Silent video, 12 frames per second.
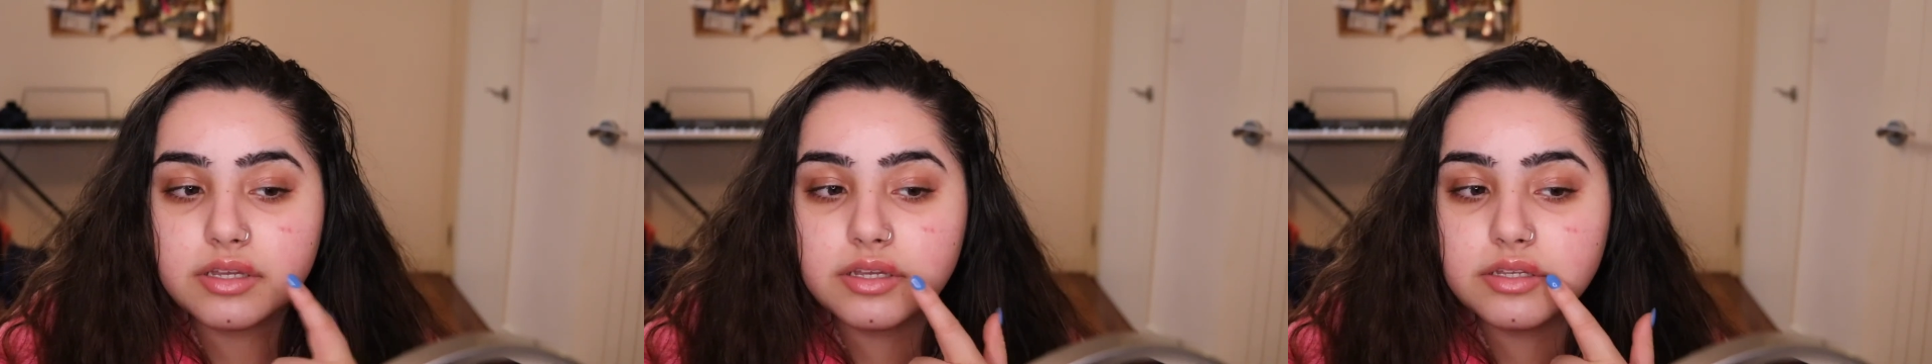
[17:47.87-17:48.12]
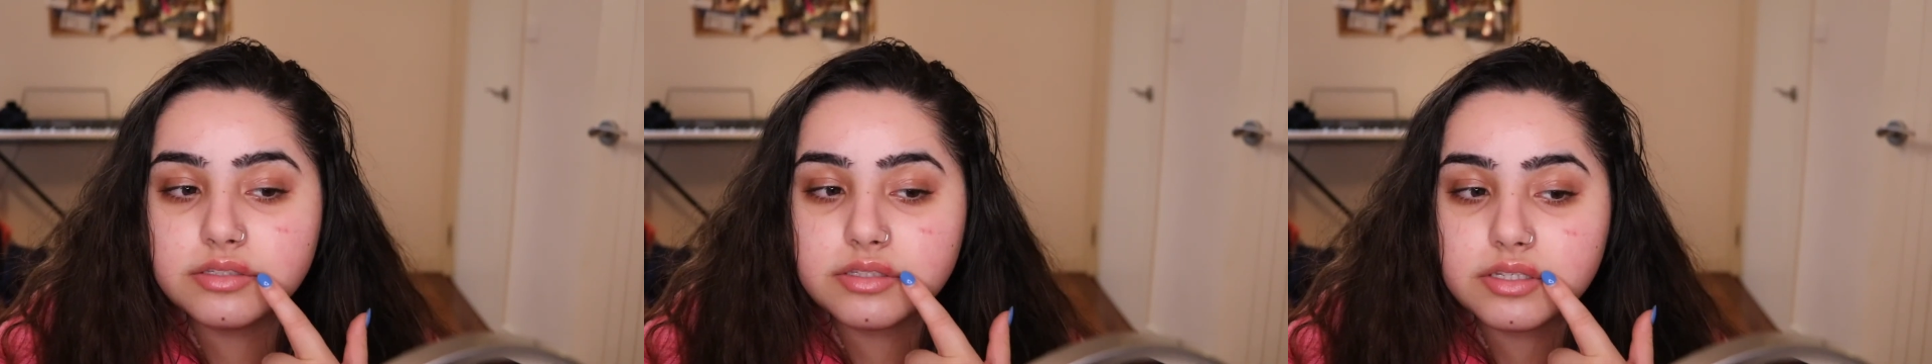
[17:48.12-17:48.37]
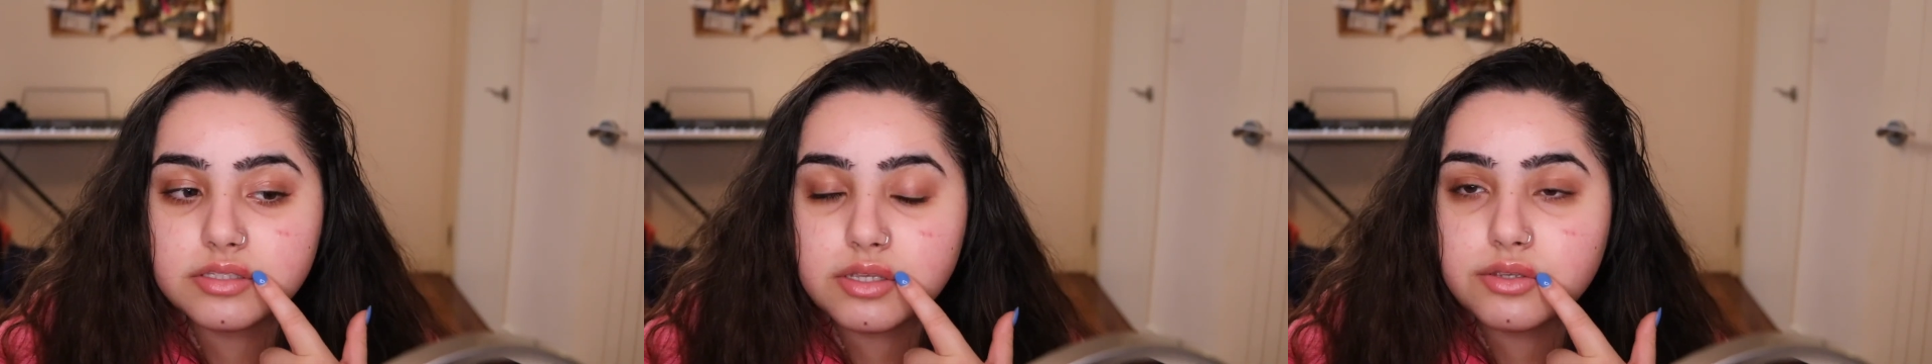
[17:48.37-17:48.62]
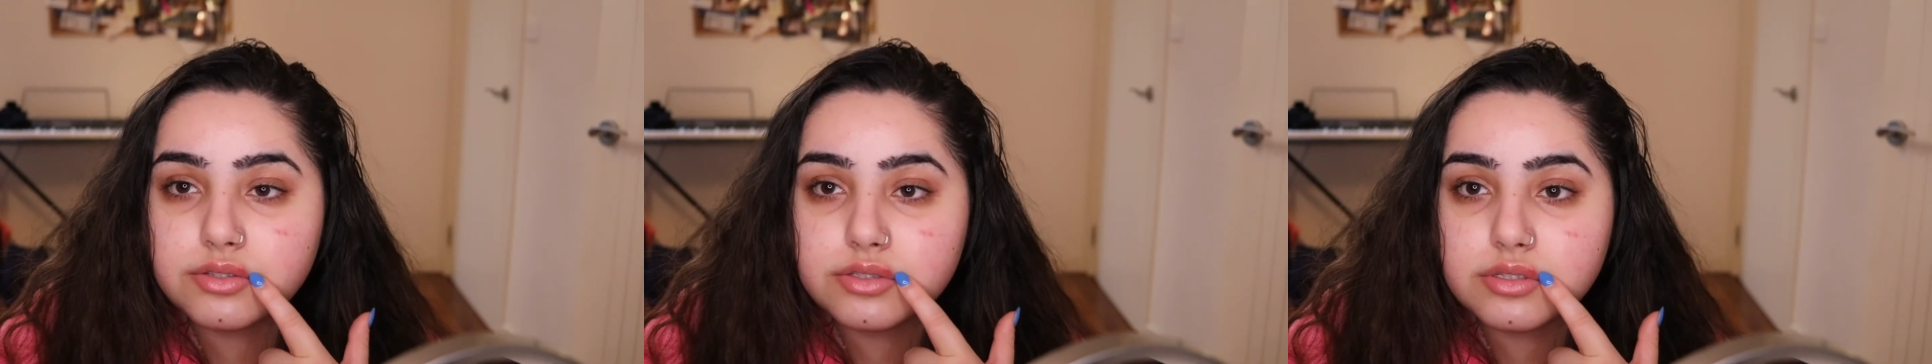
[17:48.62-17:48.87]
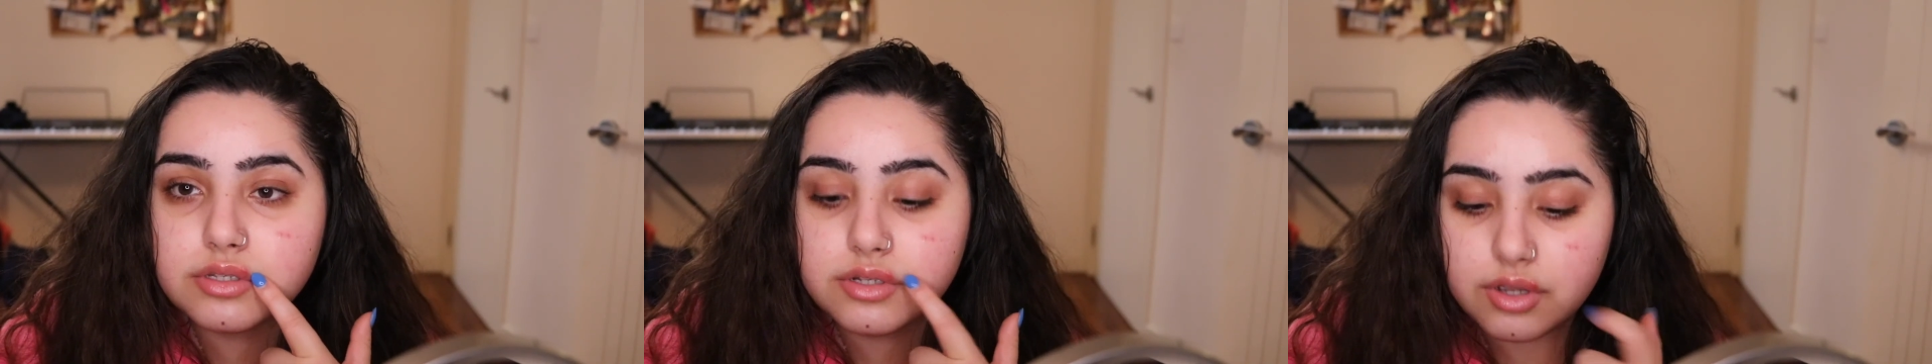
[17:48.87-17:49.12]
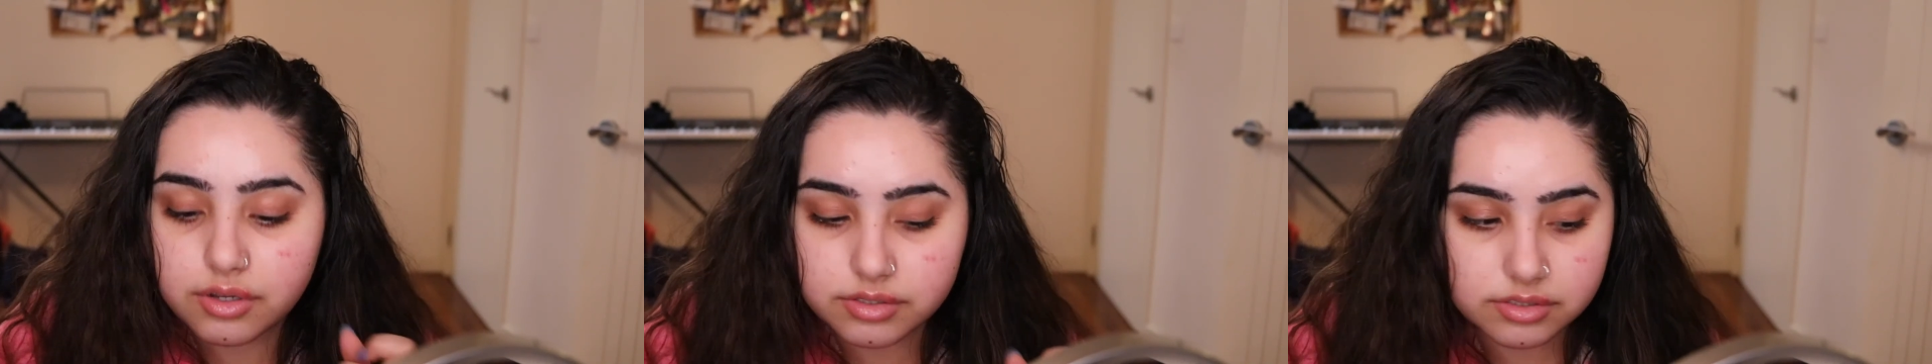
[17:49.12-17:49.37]
It
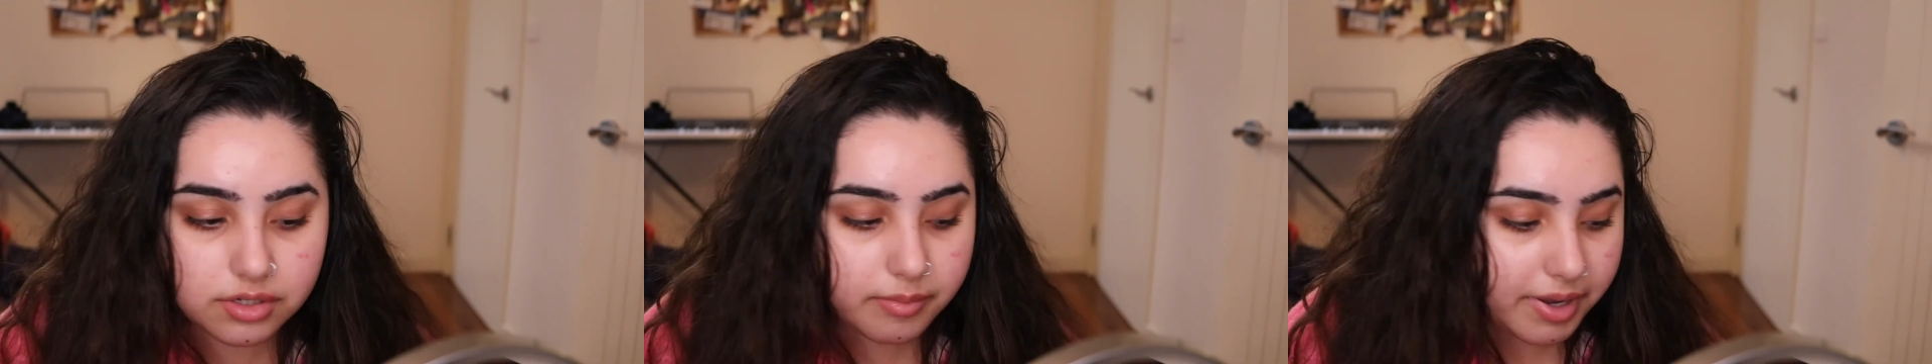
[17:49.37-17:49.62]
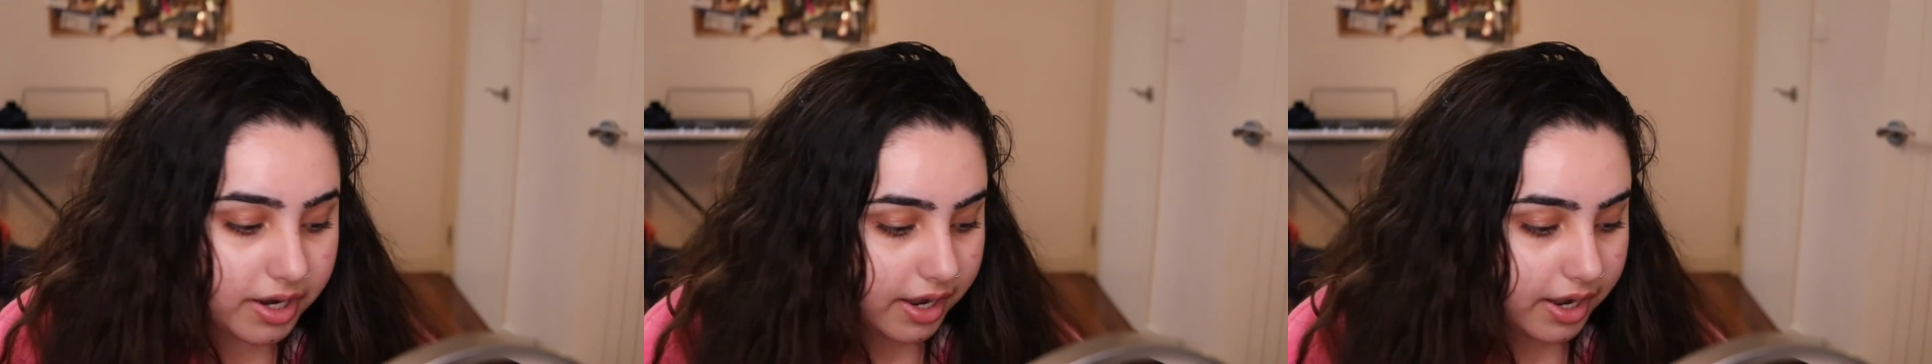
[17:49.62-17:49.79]
hurts so bad.